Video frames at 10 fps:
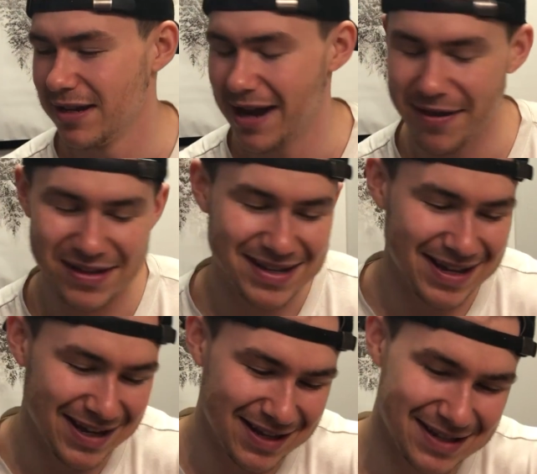Now the
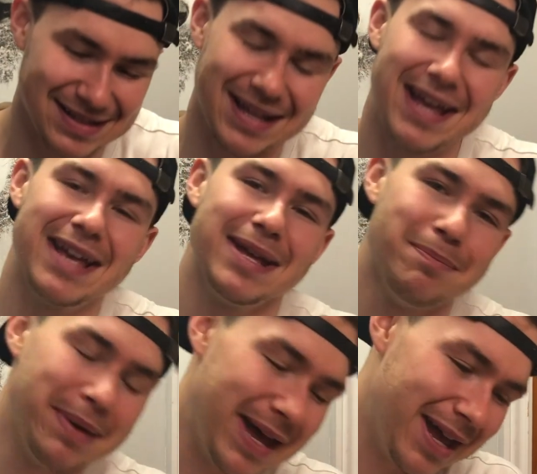king is laying in
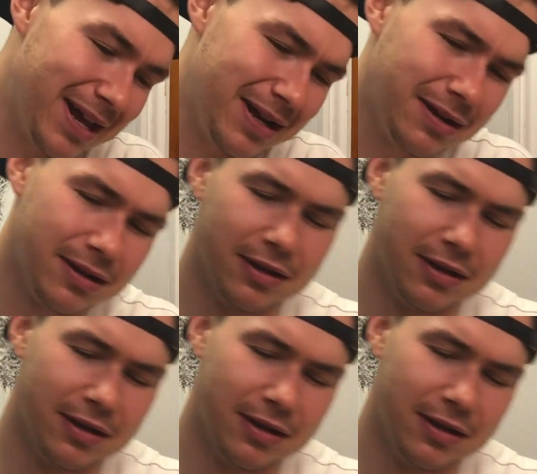bed,